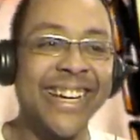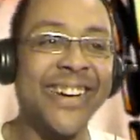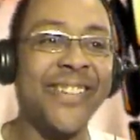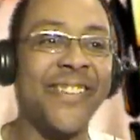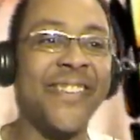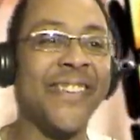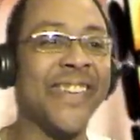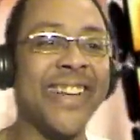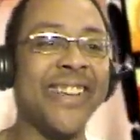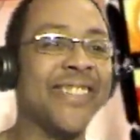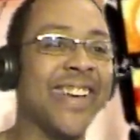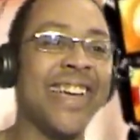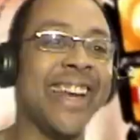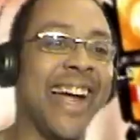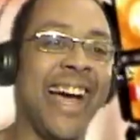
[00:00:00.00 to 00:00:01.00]
What do you
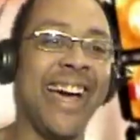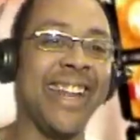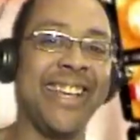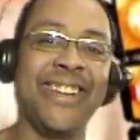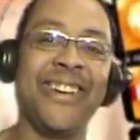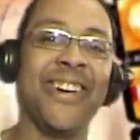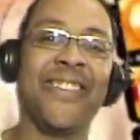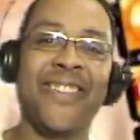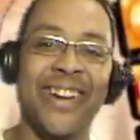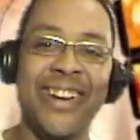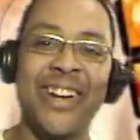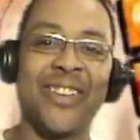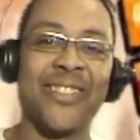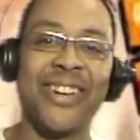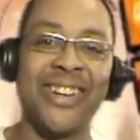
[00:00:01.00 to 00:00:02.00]
mean? How do you know what
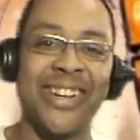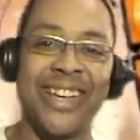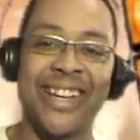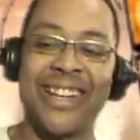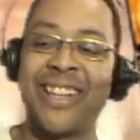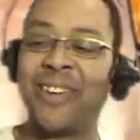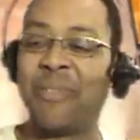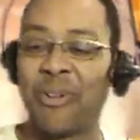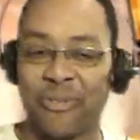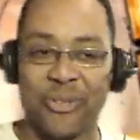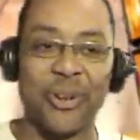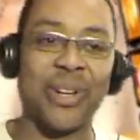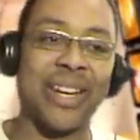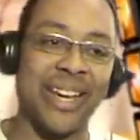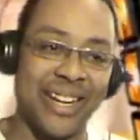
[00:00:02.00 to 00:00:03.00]
number you're getting? And then my
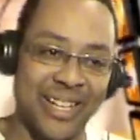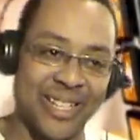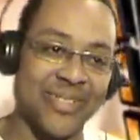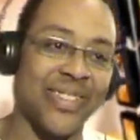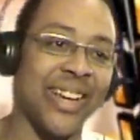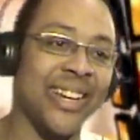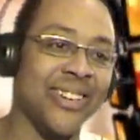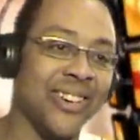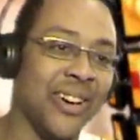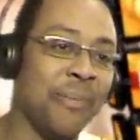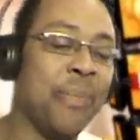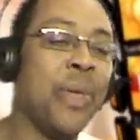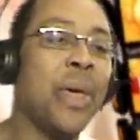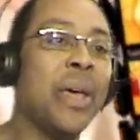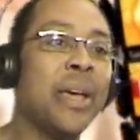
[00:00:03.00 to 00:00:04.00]
friend had explained to
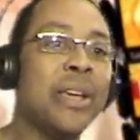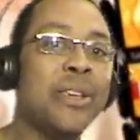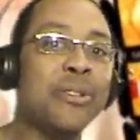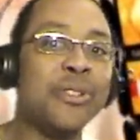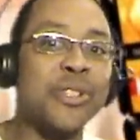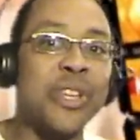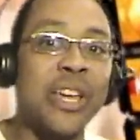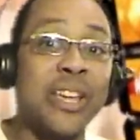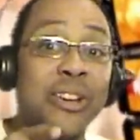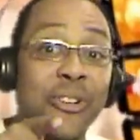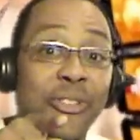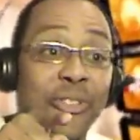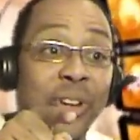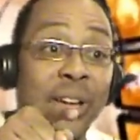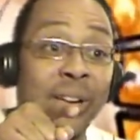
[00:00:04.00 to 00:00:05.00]
him, you stick your
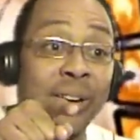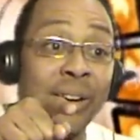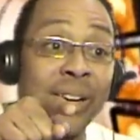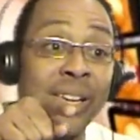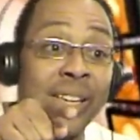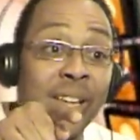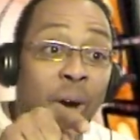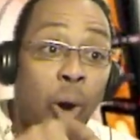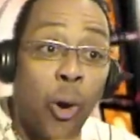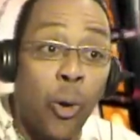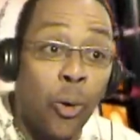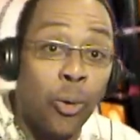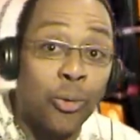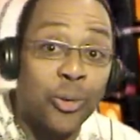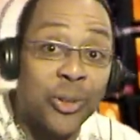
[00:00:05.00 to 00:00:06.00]
finger in the
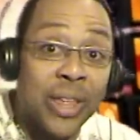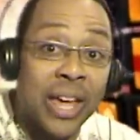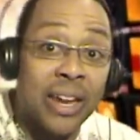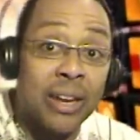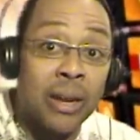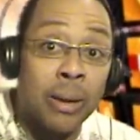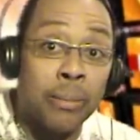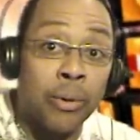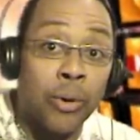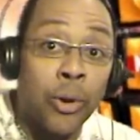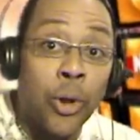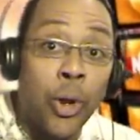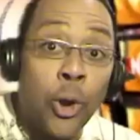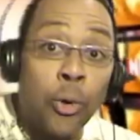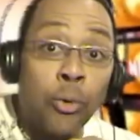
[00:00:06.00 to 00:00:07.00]
hole for that number,
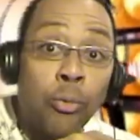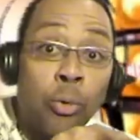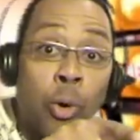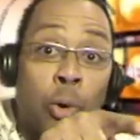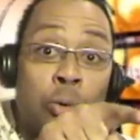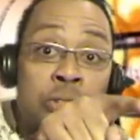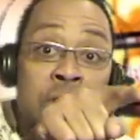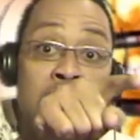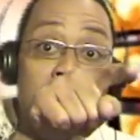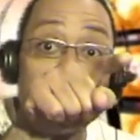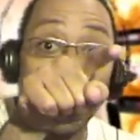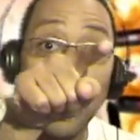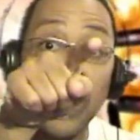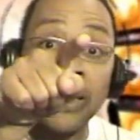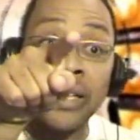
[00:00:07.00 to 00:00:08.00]
rotate
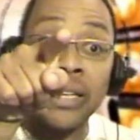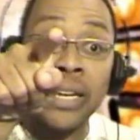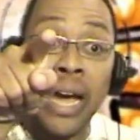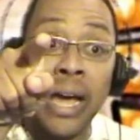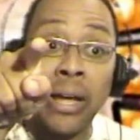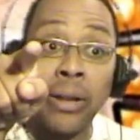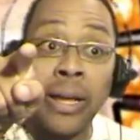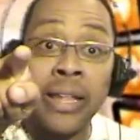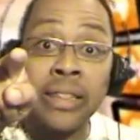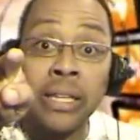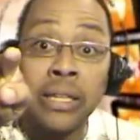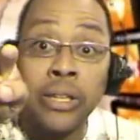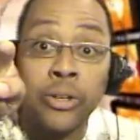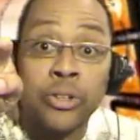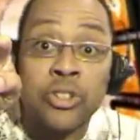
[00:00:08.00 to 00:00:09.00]
around the dial, and the
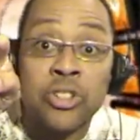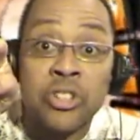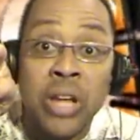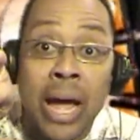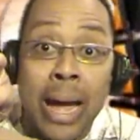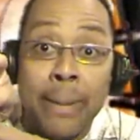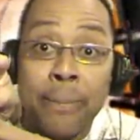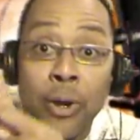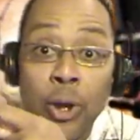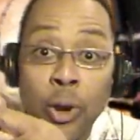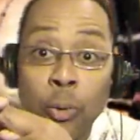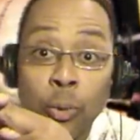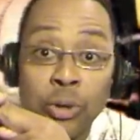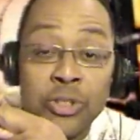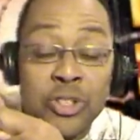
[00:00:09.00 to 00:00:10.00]
little stop
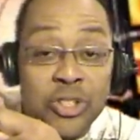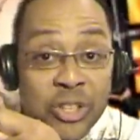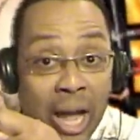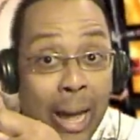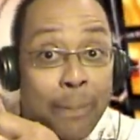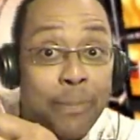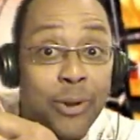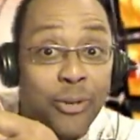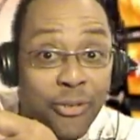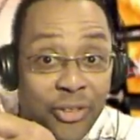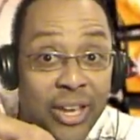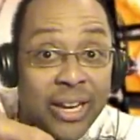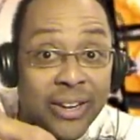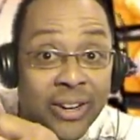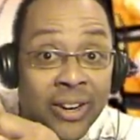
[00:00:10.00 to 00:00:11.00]
will stop your
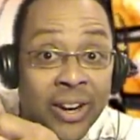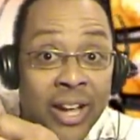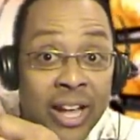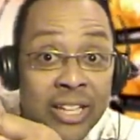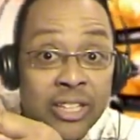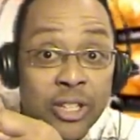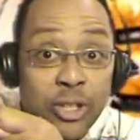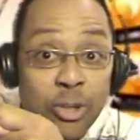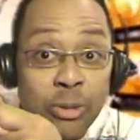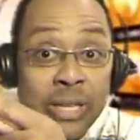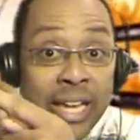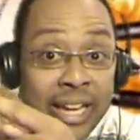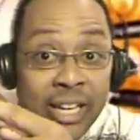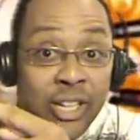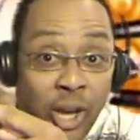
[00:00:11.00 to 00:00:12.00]
finger. Then you
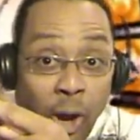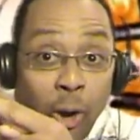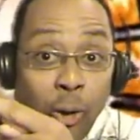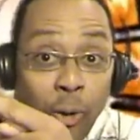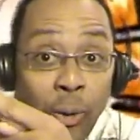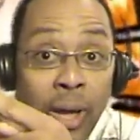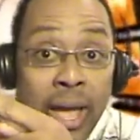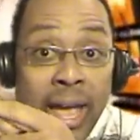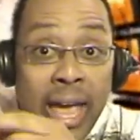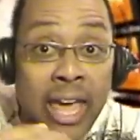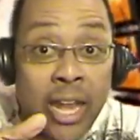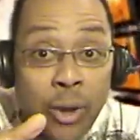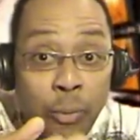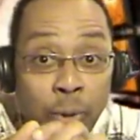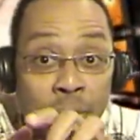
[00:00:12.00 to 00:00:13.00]
let go,
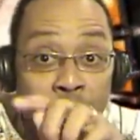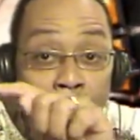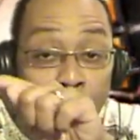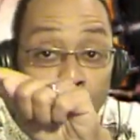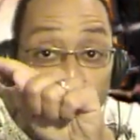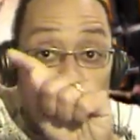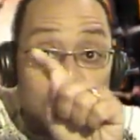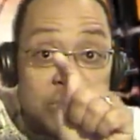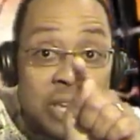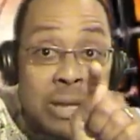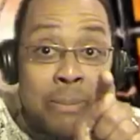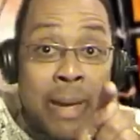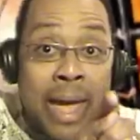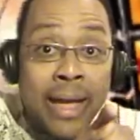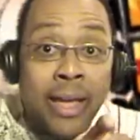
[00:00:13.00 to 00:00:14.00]
and it would
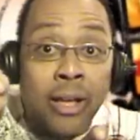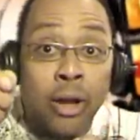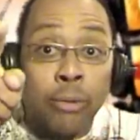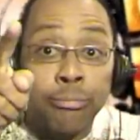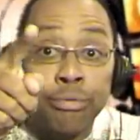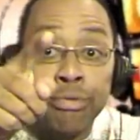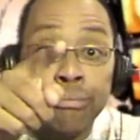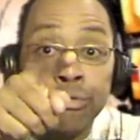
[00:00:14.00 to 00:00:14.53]
rotate back and go,